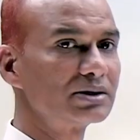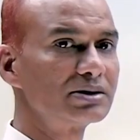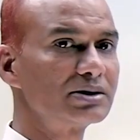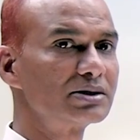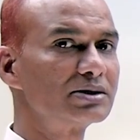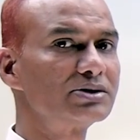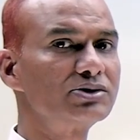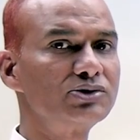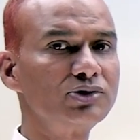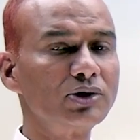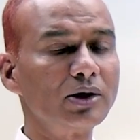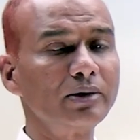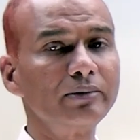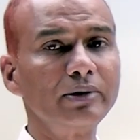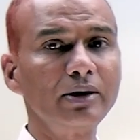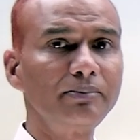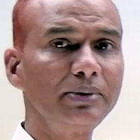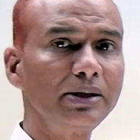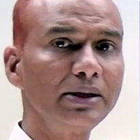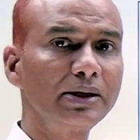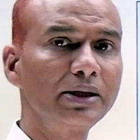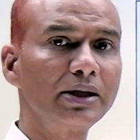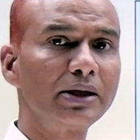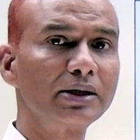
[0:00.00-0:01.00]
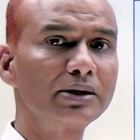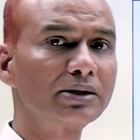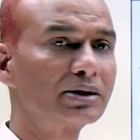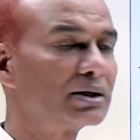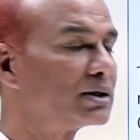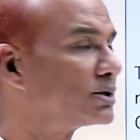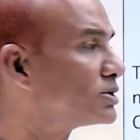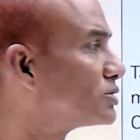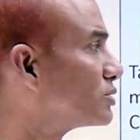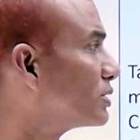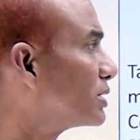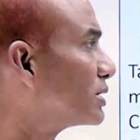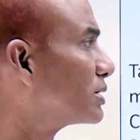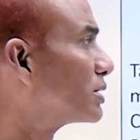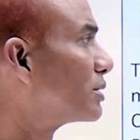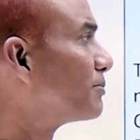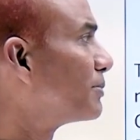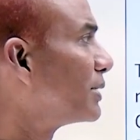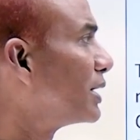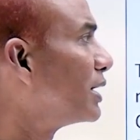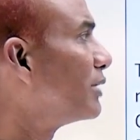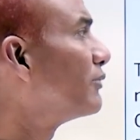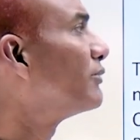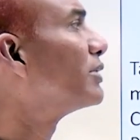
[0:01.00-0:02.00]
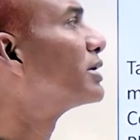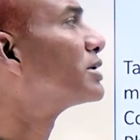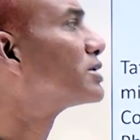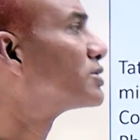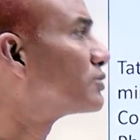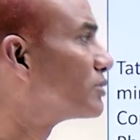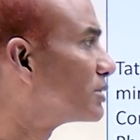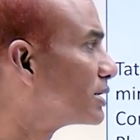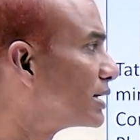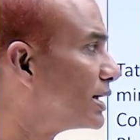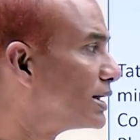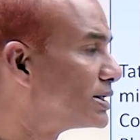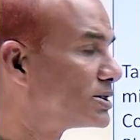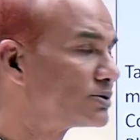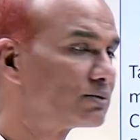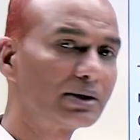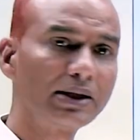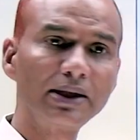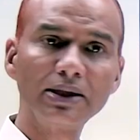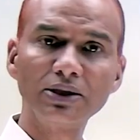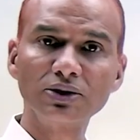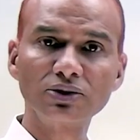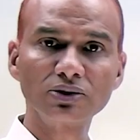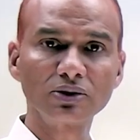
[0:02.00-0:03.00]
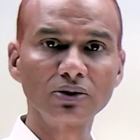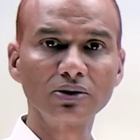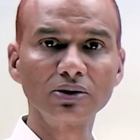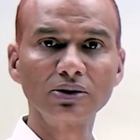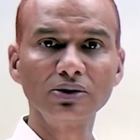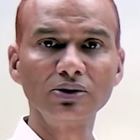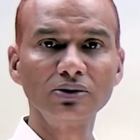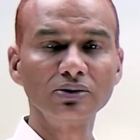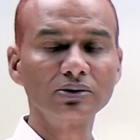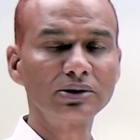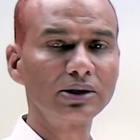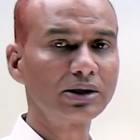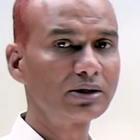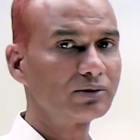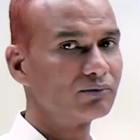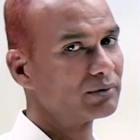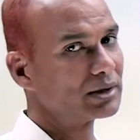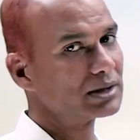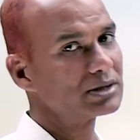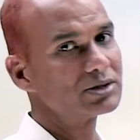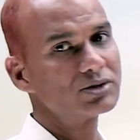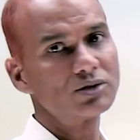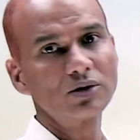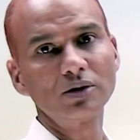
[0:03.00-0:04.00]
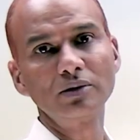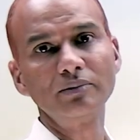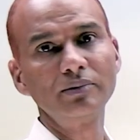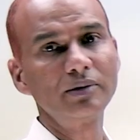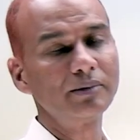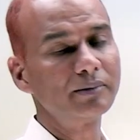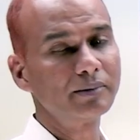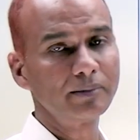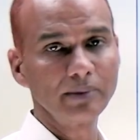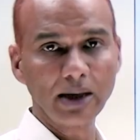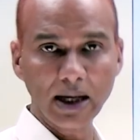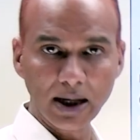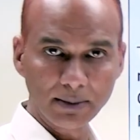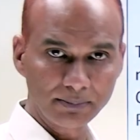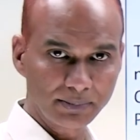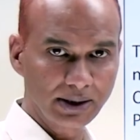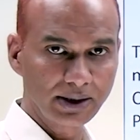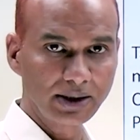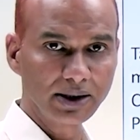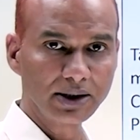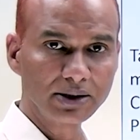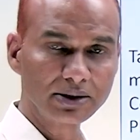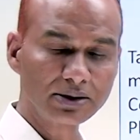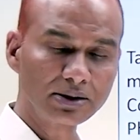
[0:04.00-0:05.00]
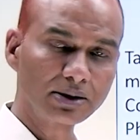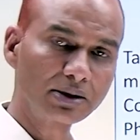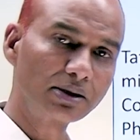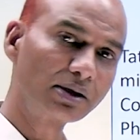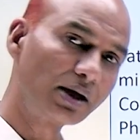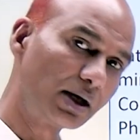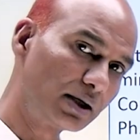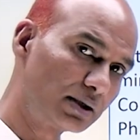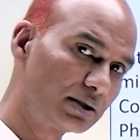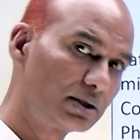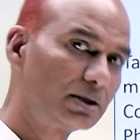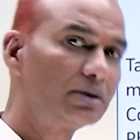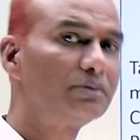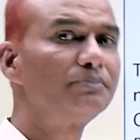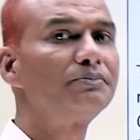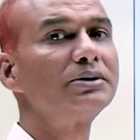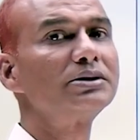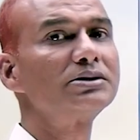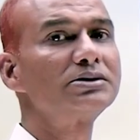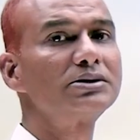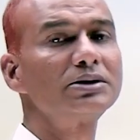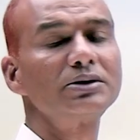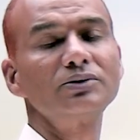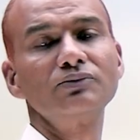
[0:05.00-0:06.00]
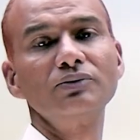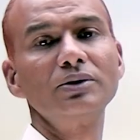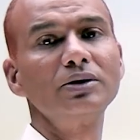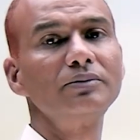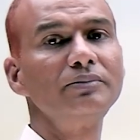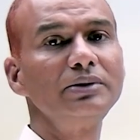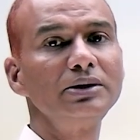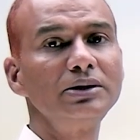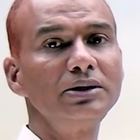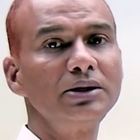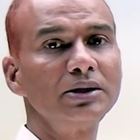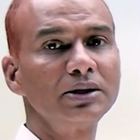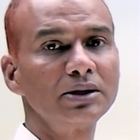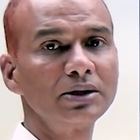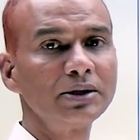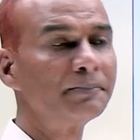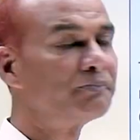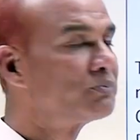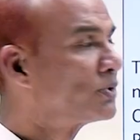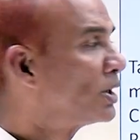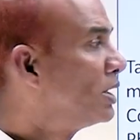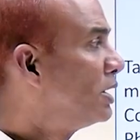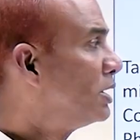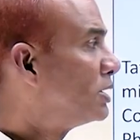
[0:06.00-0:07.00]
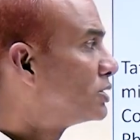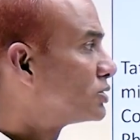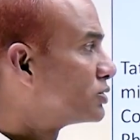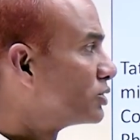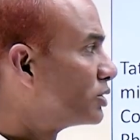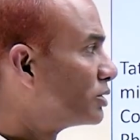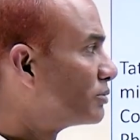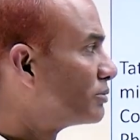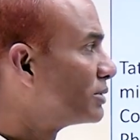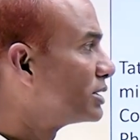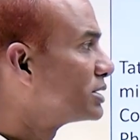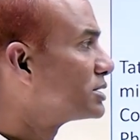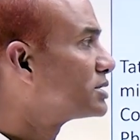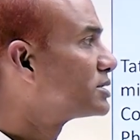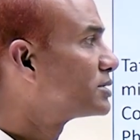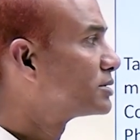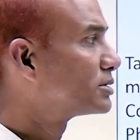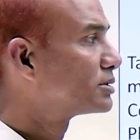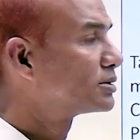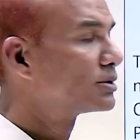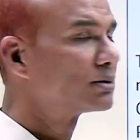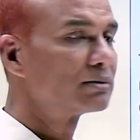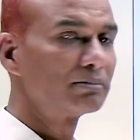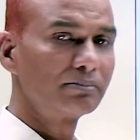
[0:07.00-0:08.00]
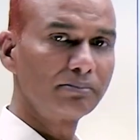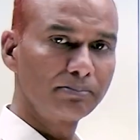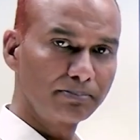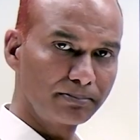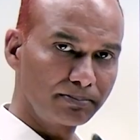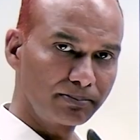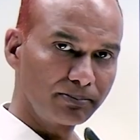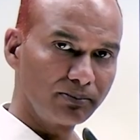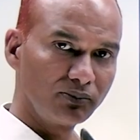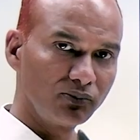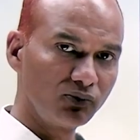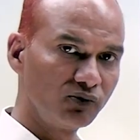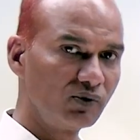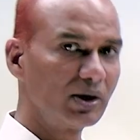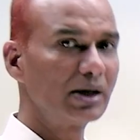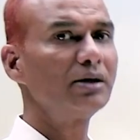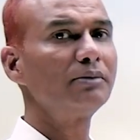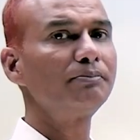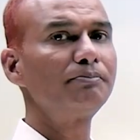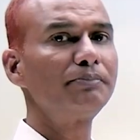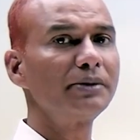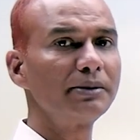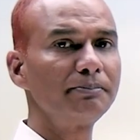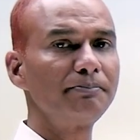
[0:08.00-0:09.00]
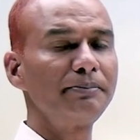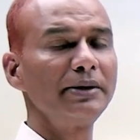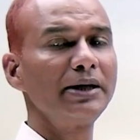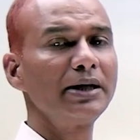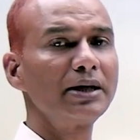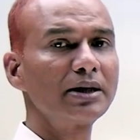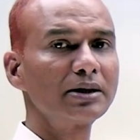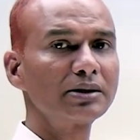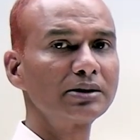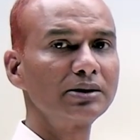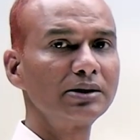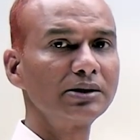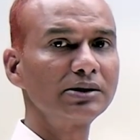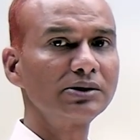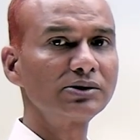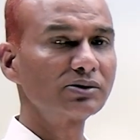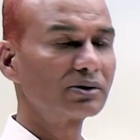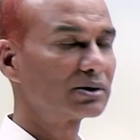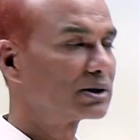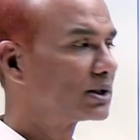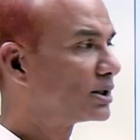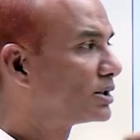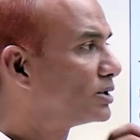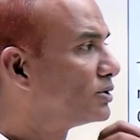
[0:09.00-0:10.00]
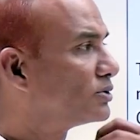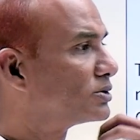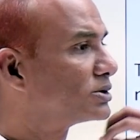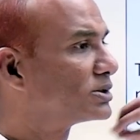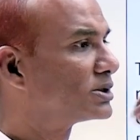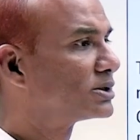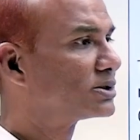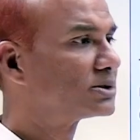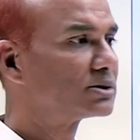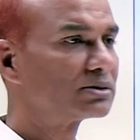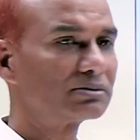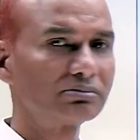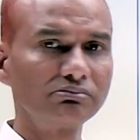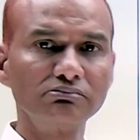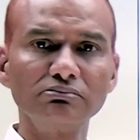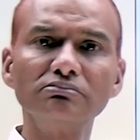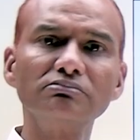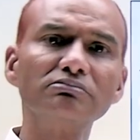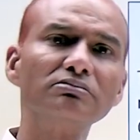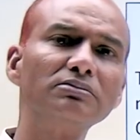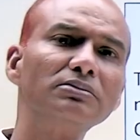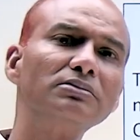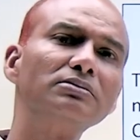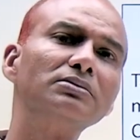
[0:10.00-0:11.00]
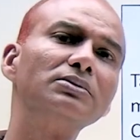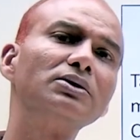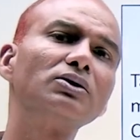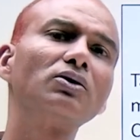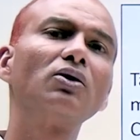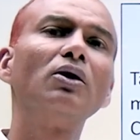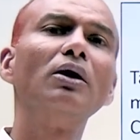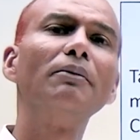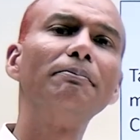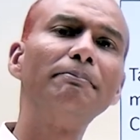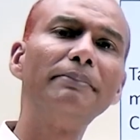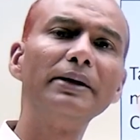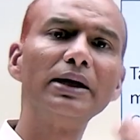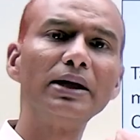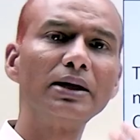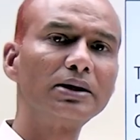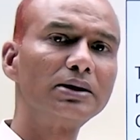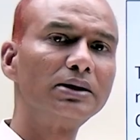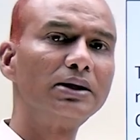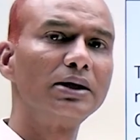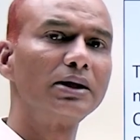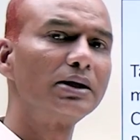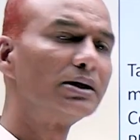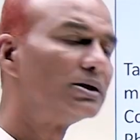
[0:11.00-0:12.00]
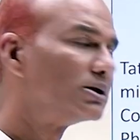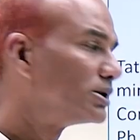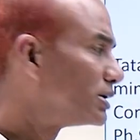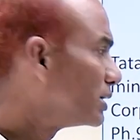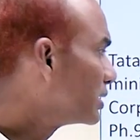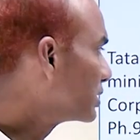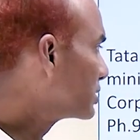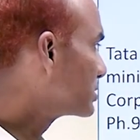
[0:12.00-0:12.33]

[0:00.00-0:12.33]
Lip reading: This is job application. So, in the previous one as well, I told you that one job application 100% will be there. So, you must well prepare this so that you just copy it there in the